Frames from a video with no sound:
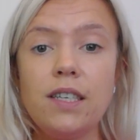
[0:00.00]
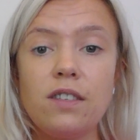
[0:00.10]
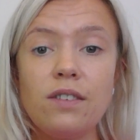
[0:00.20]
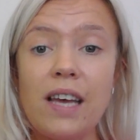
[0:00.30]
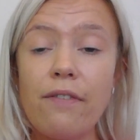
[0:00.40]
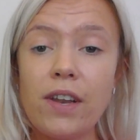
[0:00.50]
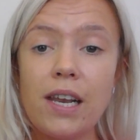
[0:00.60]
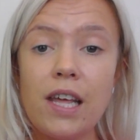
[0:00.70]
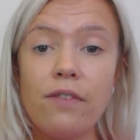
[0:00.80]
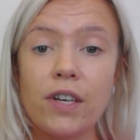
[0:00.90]
So
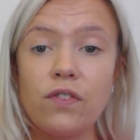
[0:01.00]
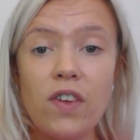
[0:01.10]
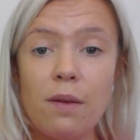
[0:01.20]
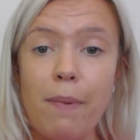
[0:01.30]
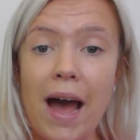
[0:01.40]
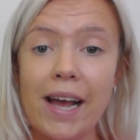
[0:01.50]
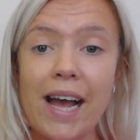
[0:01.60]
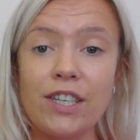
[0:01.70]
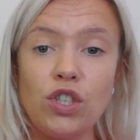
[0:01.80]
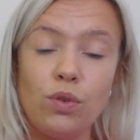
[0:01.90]
definitely leave us feedback
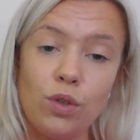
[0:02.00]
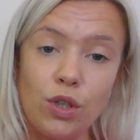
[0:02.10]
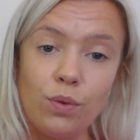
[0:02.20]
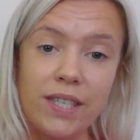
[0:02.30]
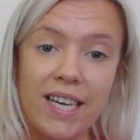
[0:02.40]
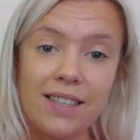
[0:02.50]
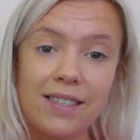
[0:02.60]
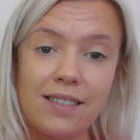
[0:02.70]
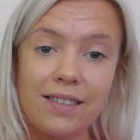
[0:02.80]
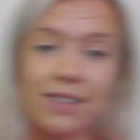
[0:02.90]
as you use it.